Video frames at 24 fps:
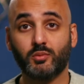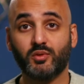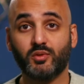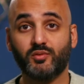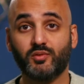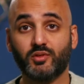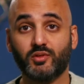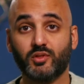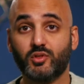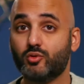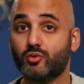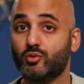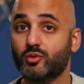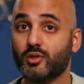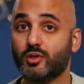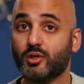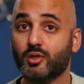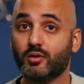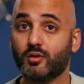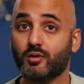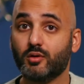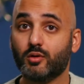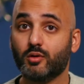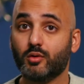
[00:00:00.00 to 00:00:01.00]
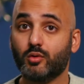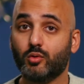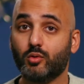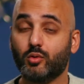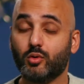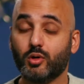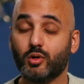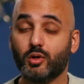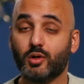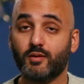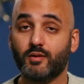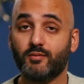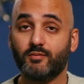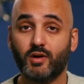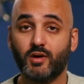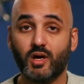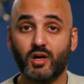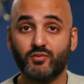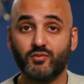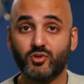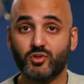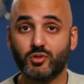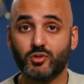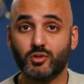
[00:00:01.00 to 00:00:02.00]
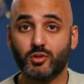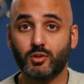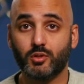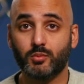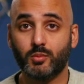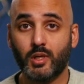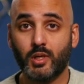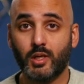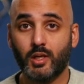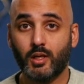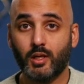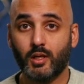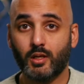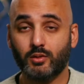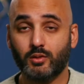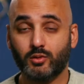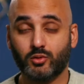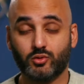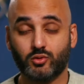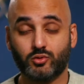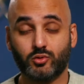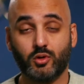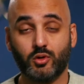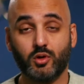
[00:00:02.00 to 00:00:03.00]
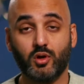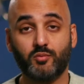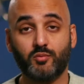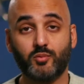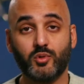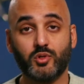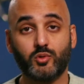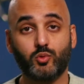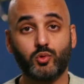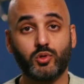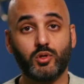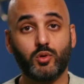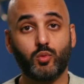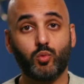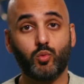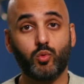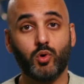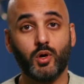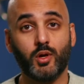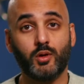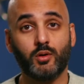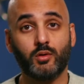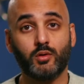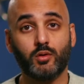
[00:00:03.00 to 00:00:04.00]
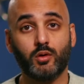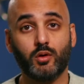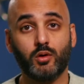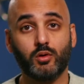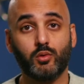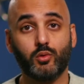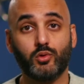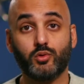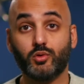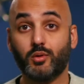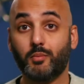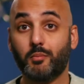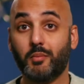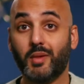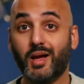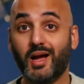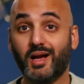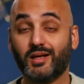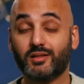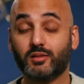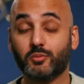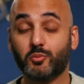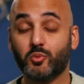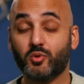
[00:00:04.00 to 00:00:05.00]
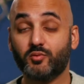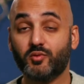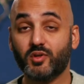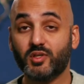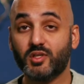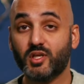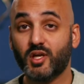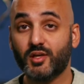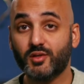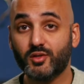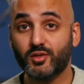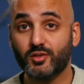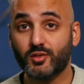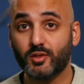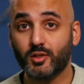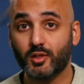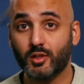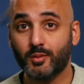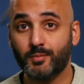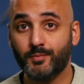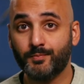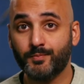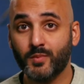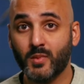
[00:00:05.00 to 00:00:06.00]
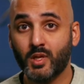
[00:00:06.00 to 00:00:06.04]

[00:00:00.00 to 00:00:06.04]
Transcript: If it's a 2-year or a 5-year term, you could start off between a 1 all the way to a maximum of a 10-year term.